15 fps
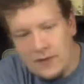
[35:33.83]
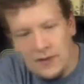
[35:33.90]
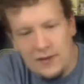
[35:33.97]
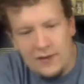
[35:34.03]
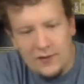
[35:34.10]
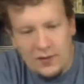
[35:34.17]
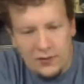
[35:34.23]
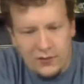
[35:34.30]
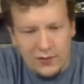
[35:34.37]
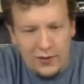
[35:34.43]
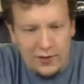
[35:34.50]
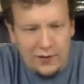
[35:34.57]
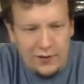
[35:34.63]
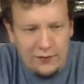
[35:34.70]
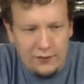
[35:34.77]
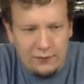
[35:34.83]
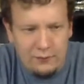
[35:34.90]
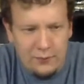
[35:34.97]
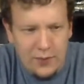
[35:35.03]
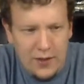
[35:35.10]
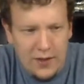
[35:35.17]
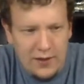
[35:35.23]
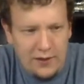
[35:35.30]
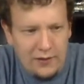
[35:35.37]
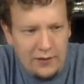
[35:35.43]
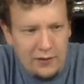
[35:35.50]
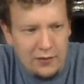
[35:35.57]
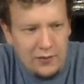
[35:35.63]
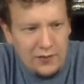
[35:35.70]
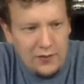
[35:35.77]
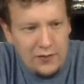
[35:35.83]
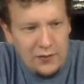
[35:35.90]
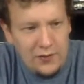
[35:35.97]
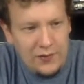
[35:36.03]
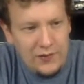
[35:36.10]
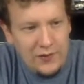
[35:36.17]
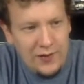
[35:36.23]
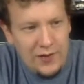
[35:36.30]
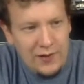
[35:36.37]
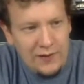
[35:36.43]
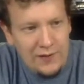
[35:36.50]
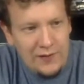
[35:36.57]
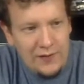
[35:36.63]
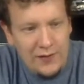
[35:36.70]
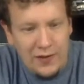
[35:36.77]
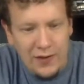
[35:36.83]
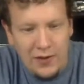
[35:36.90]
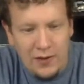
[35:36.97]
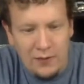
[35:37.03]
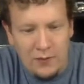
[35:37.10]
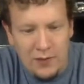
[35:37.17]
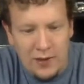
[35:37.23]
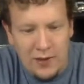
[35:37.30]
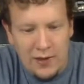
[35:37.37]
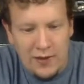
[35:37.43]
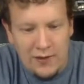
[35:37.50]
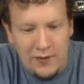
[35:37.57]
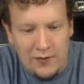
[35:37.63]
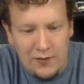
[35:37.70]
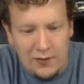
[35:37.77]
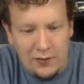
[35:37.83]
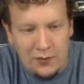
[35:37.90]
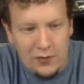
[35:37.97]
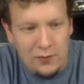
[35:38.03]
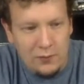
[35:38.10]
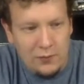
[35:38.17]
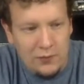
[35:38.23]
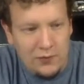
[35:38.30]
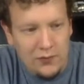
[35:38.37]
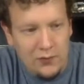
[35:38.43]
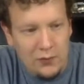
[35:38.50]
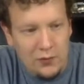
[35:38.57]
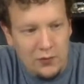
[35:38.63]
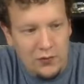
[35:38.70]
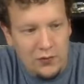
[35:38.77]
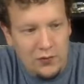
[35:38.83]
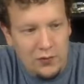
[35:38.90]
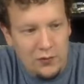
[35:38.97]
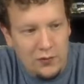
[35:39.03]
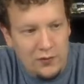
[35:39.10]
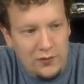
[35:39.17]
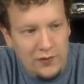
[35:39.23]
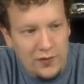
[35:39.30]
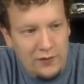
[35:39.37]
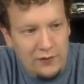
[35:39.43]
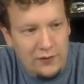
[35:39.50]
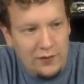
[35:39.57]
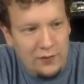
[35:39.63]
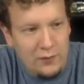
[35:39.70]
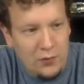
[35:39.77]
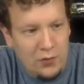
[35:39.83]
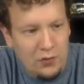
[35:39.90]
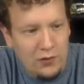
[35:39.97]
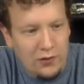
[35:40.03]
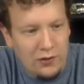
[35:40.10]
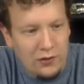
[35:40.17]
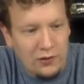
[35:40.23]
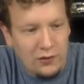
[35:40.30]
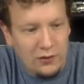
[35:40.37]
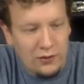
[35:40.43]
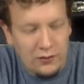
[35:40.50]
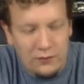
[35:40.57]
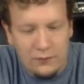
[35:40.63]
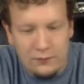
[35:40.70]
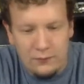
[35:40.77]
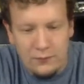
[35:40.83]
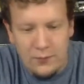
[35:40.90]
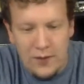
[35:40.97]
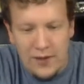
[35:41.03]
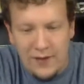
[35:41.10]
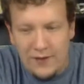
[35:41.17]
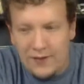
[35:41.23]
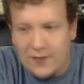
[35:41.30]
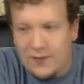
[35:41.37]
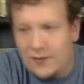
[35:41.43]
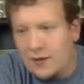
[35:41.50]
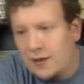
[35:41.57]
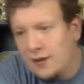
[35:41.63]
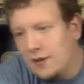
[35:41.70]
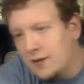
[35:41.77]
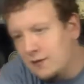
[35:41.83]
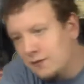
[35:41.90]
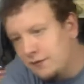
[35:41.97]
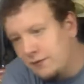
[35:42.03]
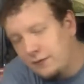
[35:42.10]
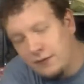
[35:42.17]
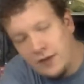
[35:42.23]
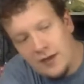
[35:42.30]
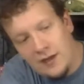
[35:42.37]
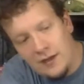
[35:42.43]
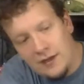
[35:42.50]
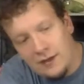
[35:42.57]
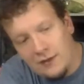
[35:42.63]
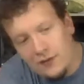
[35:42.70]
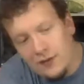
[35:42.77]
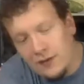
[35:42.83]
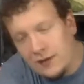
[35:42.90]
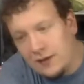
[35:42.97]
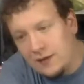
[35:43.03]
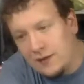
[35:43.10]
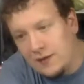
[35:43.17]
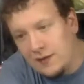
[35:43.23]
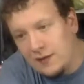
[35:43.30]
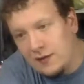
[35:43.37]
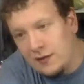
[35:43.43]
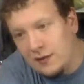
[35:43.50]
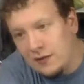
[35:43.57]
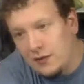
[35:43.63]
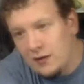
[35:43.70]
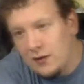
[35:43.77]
He's also got a different body, though. He's not the same as the Creeper's torso, which is definitely a bulkier base, and Fred, I don't think, is either.